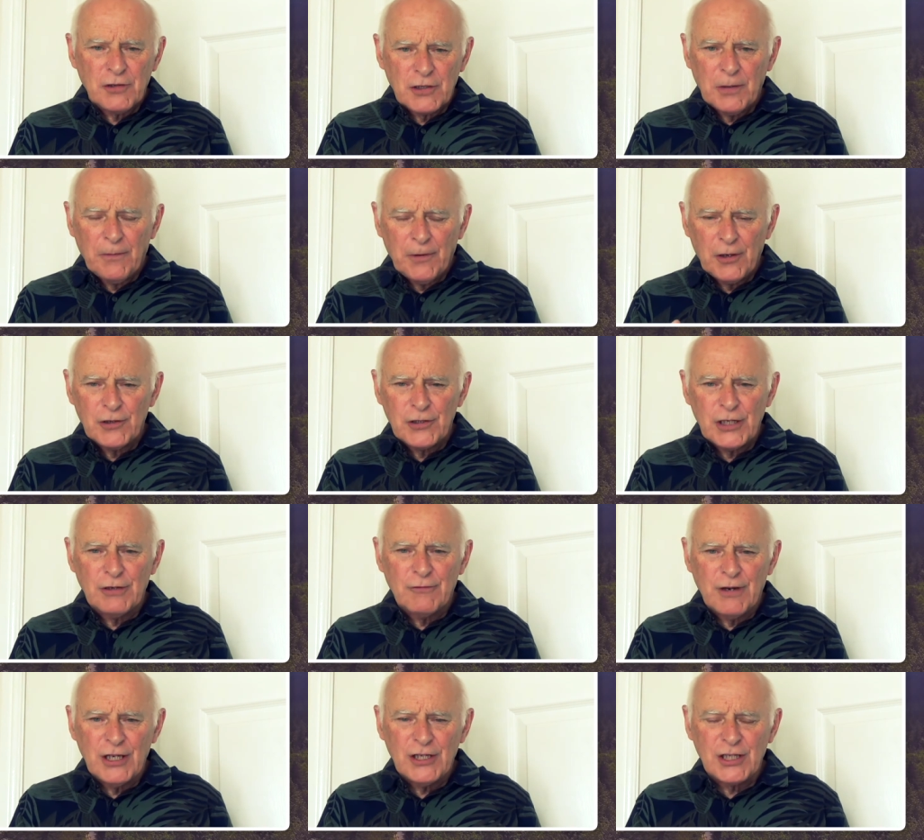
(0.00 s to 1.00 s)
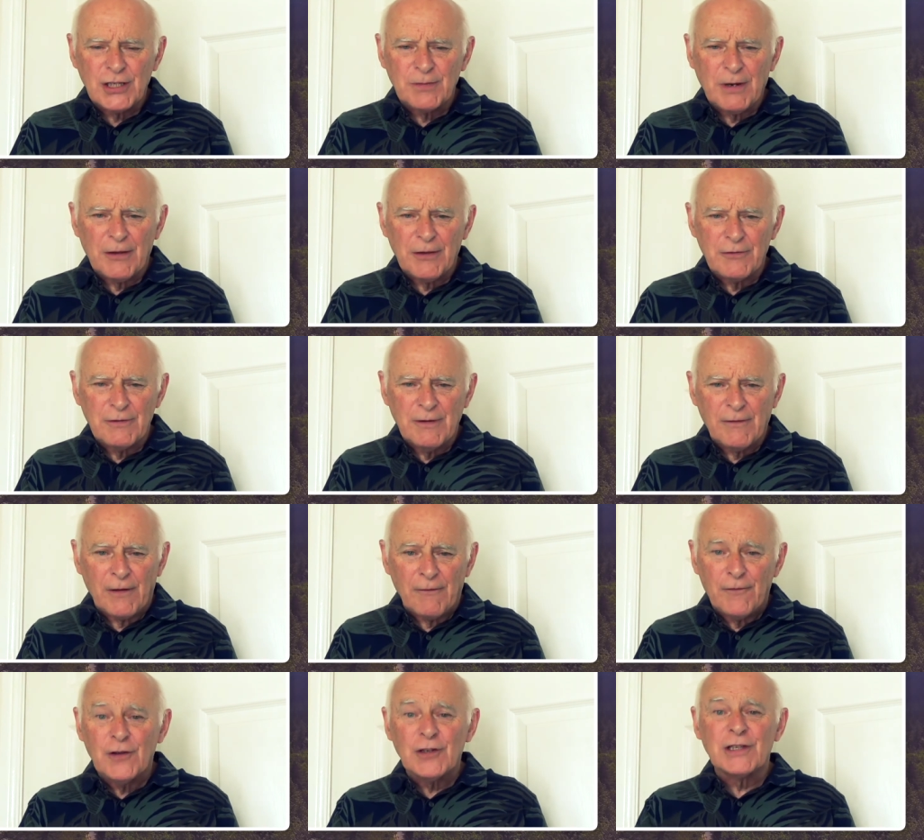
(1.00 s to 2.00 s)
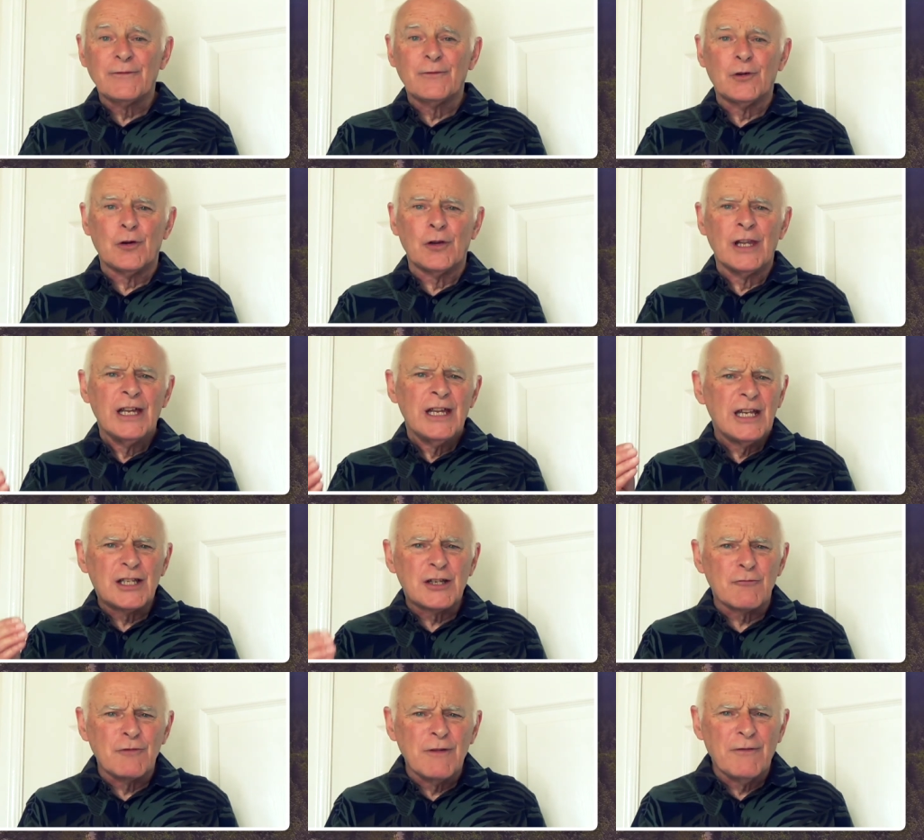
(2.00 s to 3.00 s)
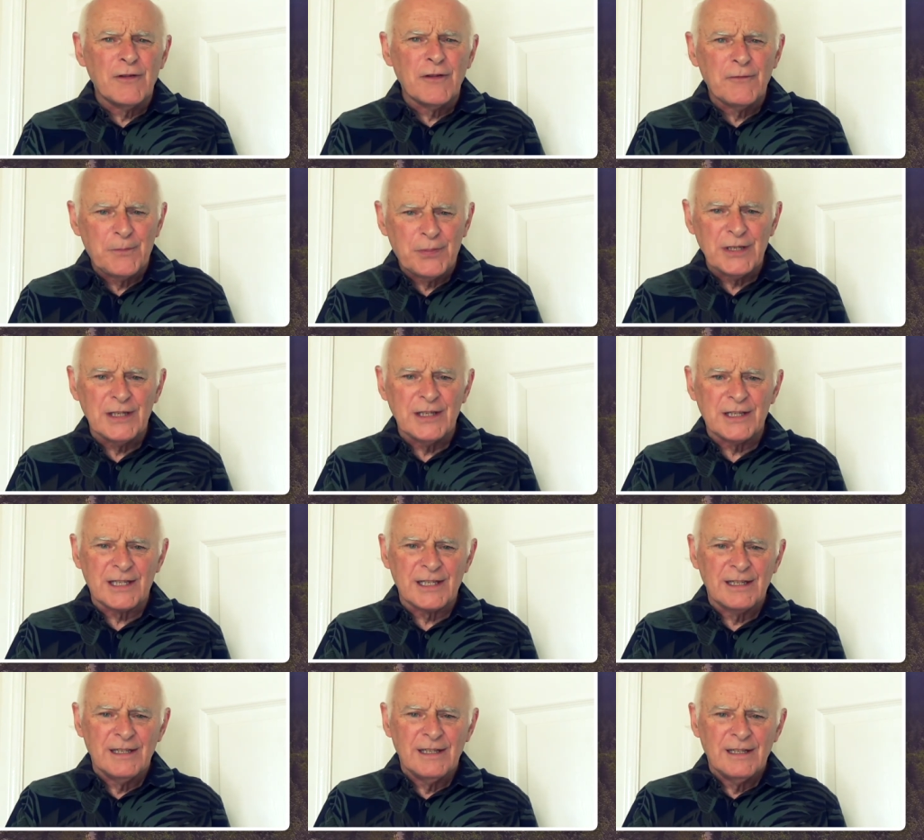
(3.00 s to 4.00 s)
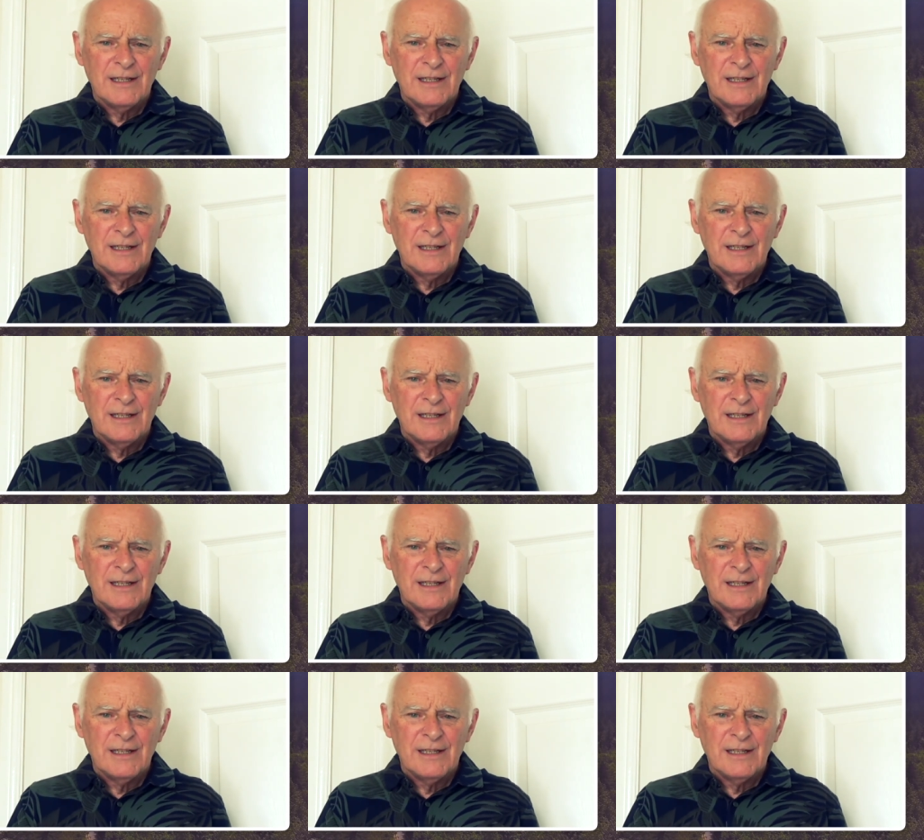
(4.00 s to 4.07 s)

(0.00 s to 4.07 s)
some considerations about the river. First of all, it's a river of peace.